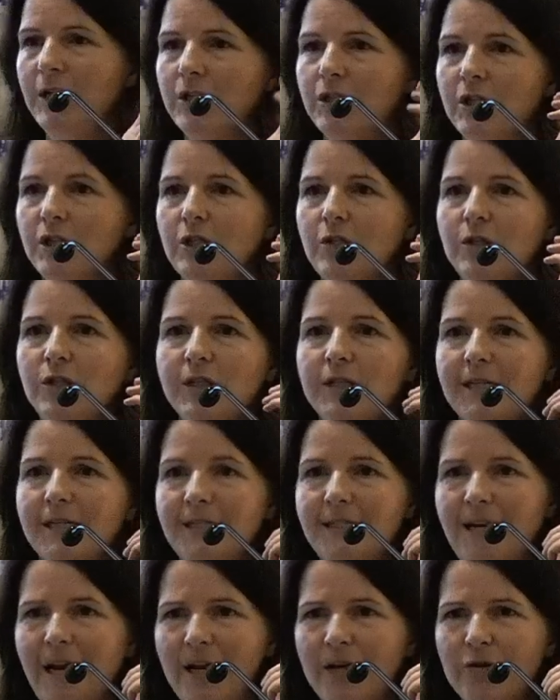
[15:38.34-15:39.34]
it to just a
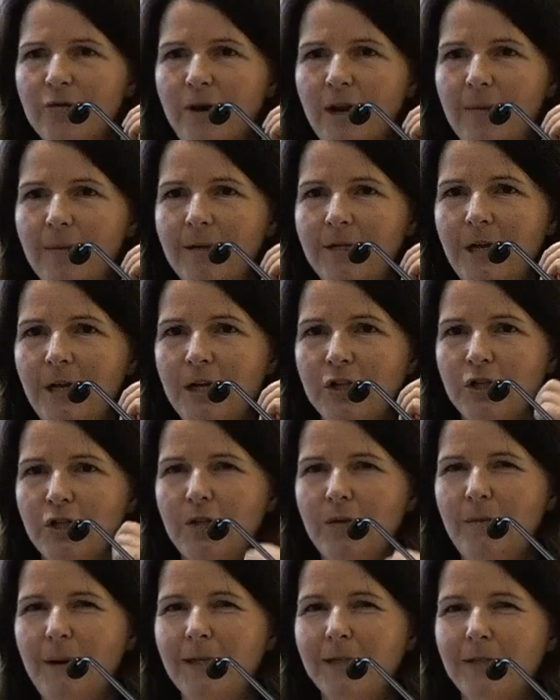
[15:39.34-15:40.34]
standard
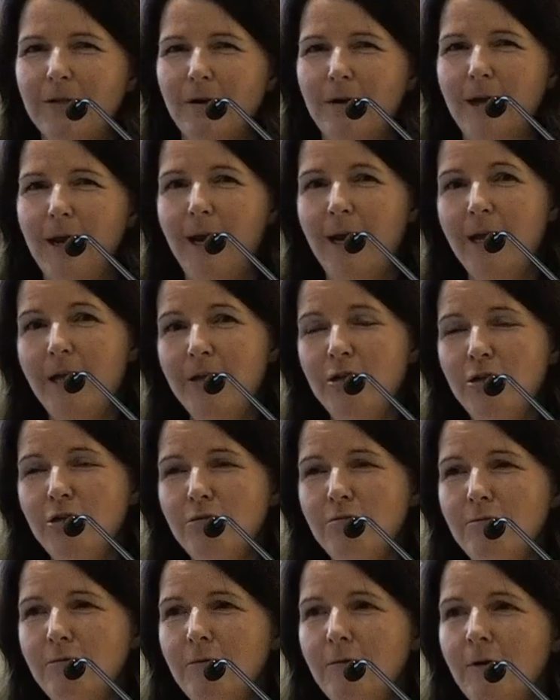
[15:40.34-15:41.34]
recommendation based on age
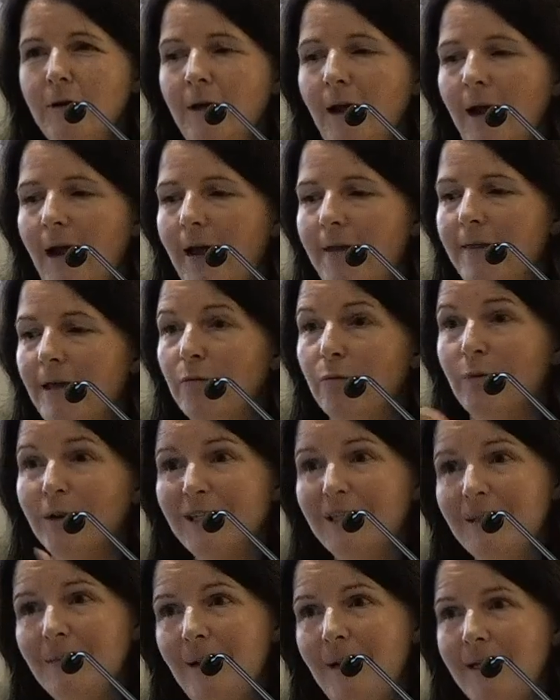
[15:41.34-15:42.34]
and then
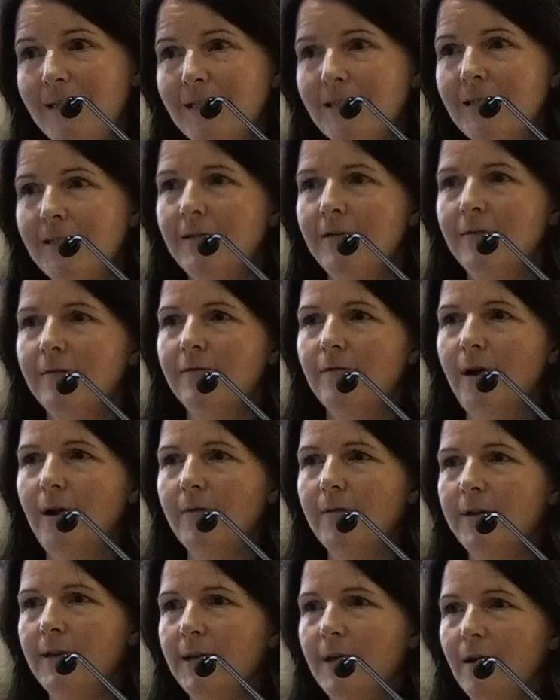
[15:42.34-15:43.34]
risk-based for
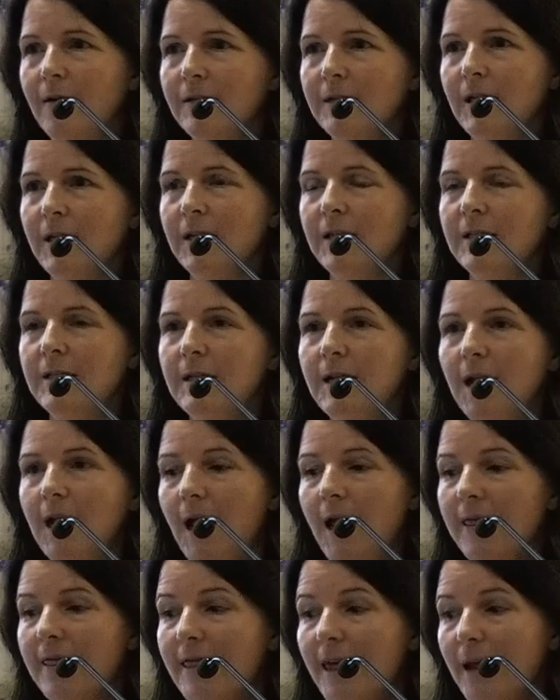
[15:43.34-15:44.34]
everything else? And
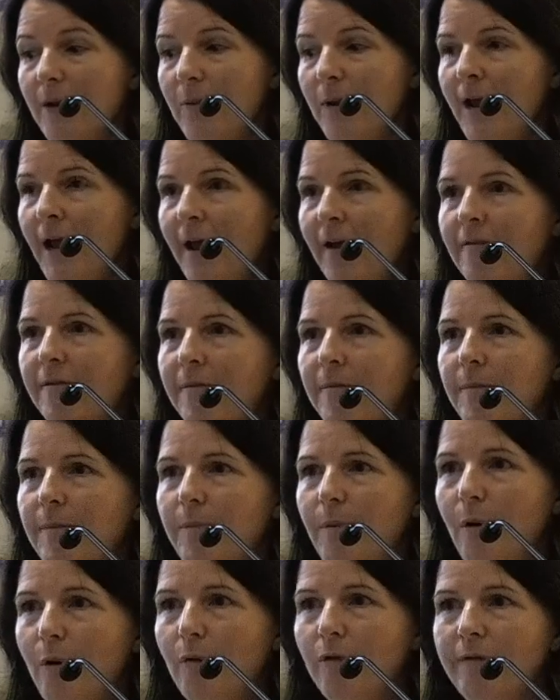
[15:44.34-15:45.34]
then we have
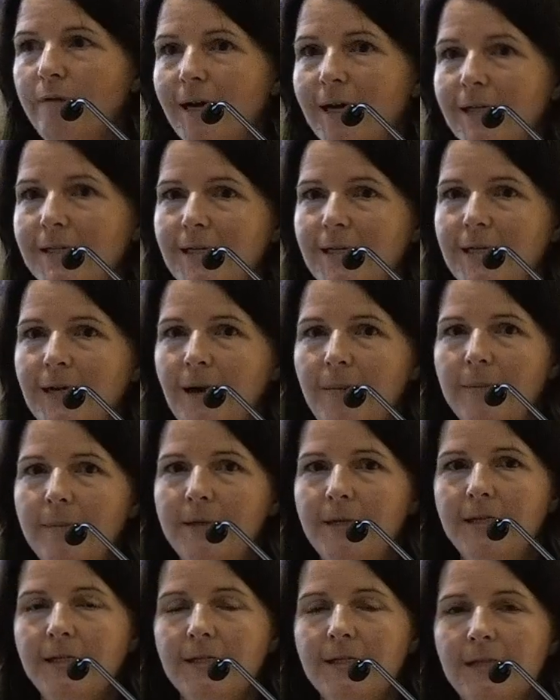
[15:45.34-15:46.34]
both vaccine
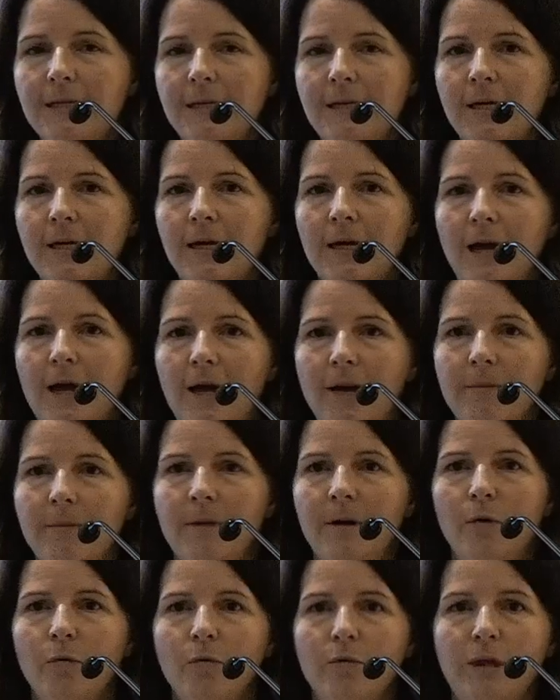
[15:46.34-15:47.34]
companies
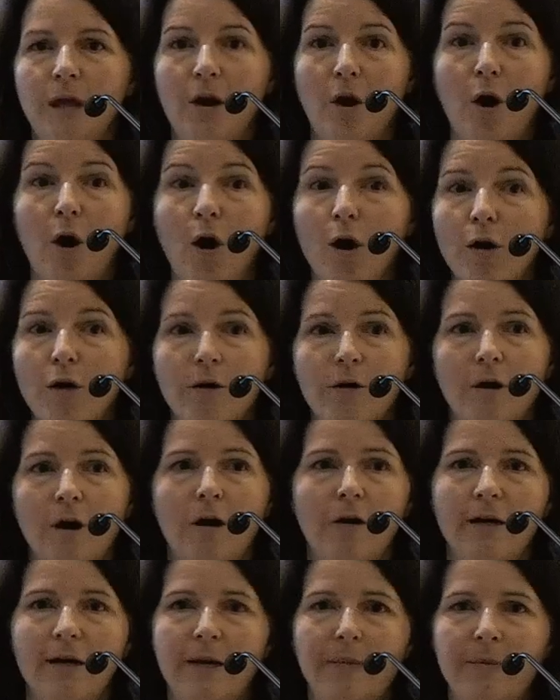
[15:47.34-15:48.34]
that are
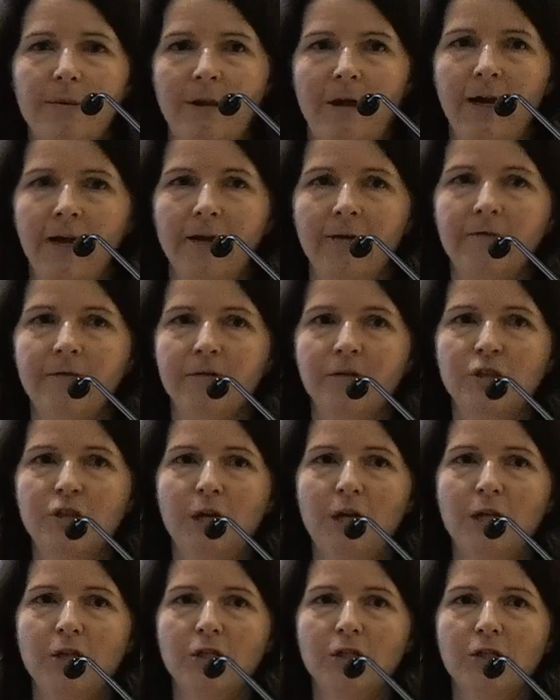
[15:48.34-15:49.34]
already applying for
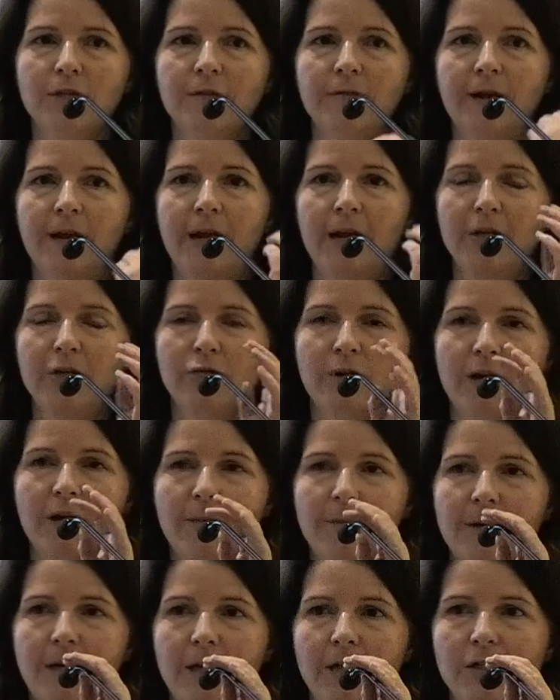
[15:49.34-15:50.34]
changes of age
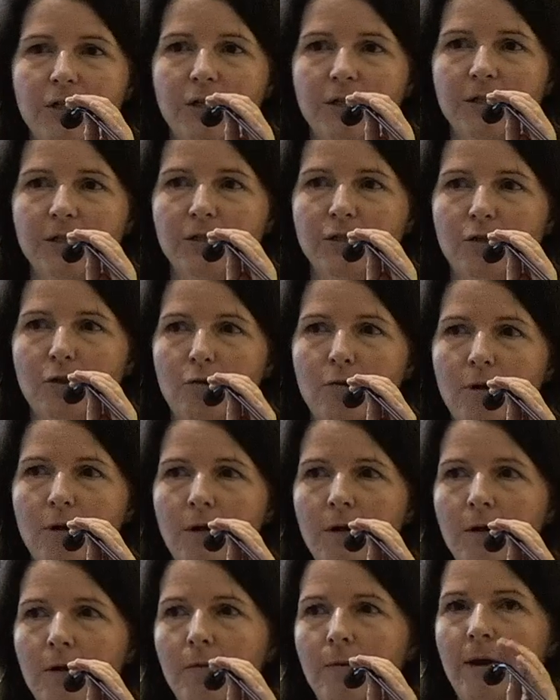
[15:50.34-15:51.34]
recommendation. So
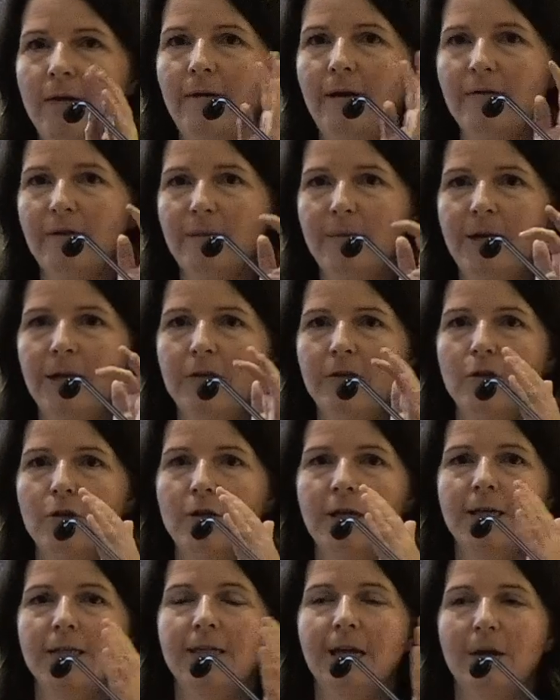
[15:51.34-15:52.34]
we have everybody
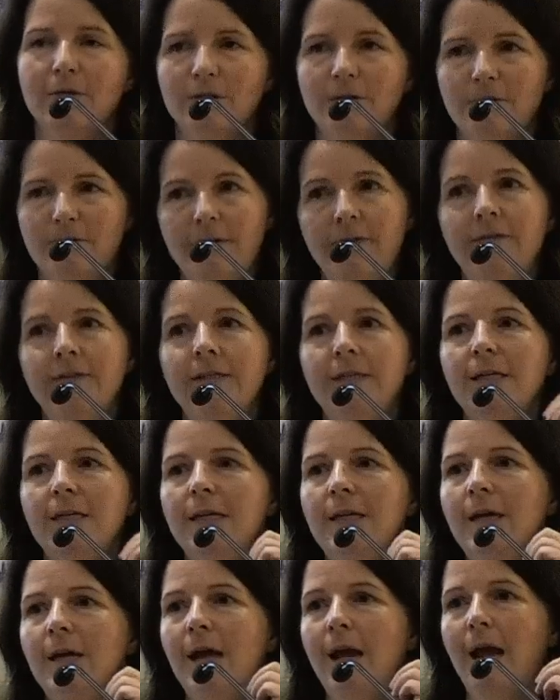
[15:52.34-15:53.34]
looking down to
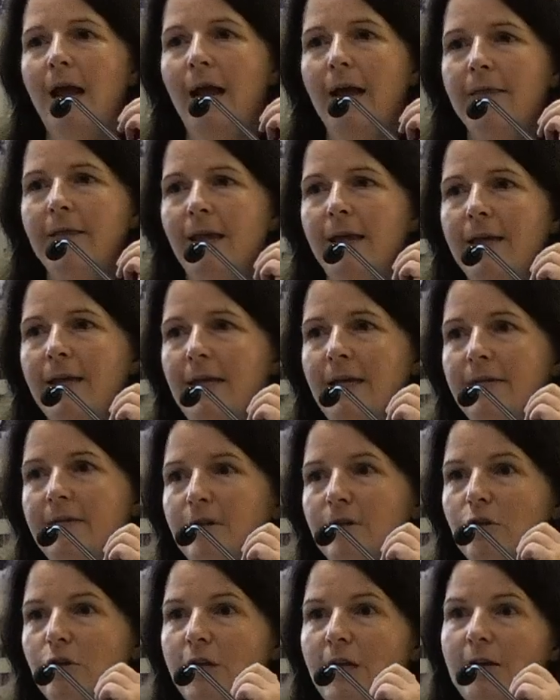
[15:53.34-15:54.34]
50 and then
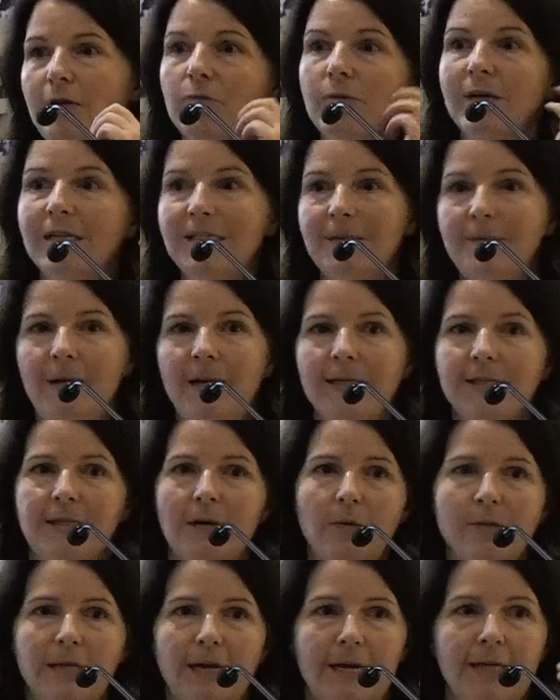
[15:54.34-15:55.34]
even looking risk-based
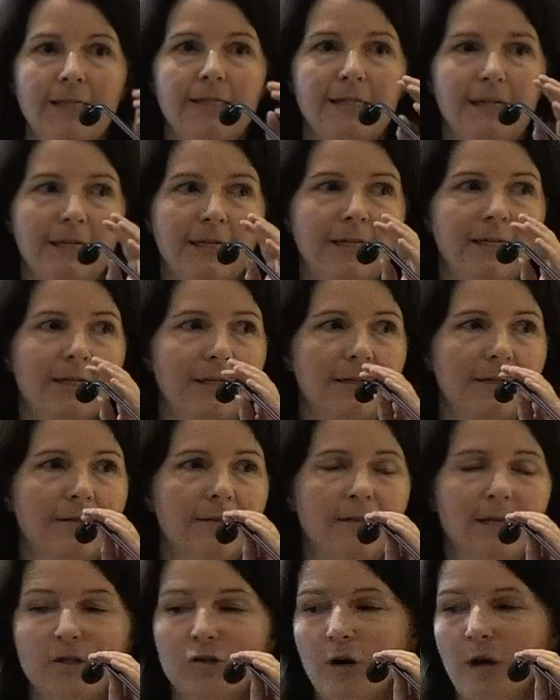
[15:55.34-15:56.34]
down to 18
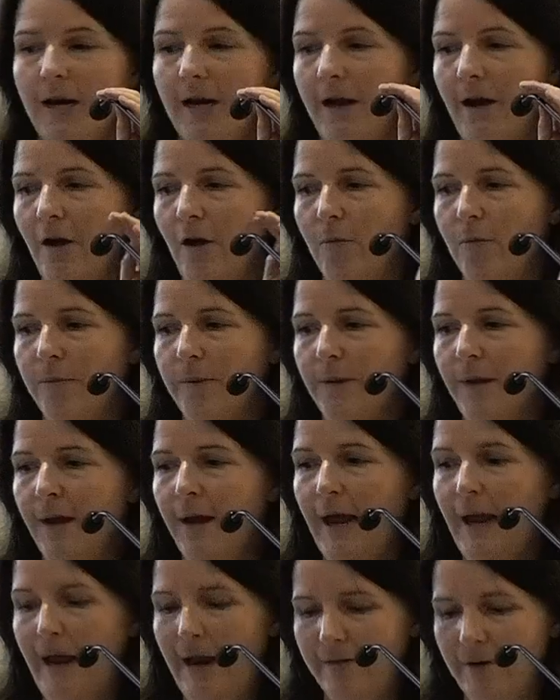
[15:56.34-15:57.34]
to try to help
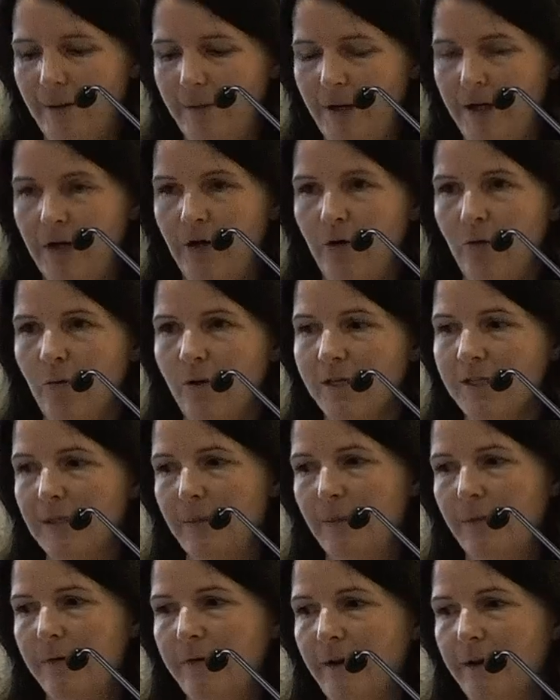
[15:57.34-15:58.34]
everybody who wants to
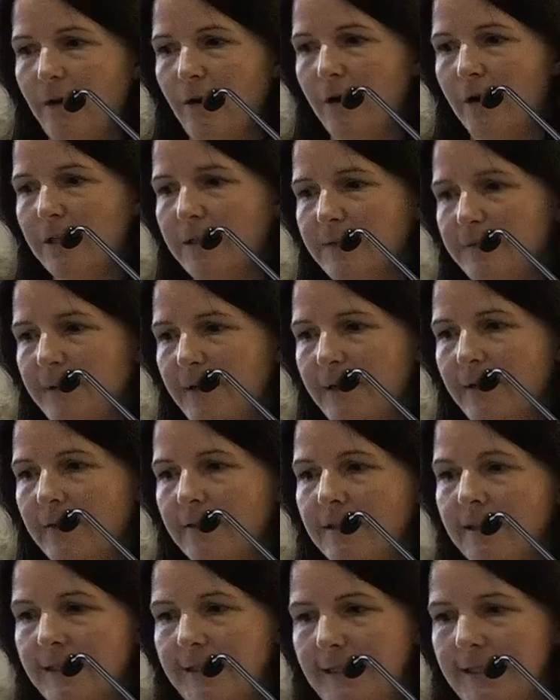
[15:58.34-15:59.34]
prevent RSV
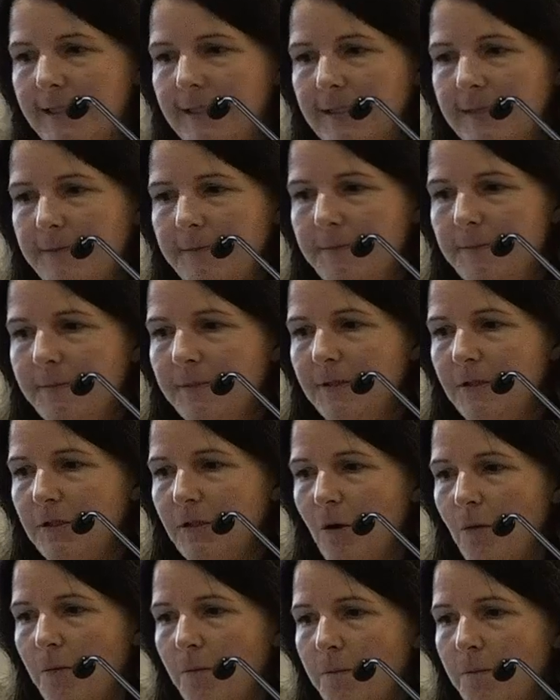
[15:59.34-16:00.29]
disease. So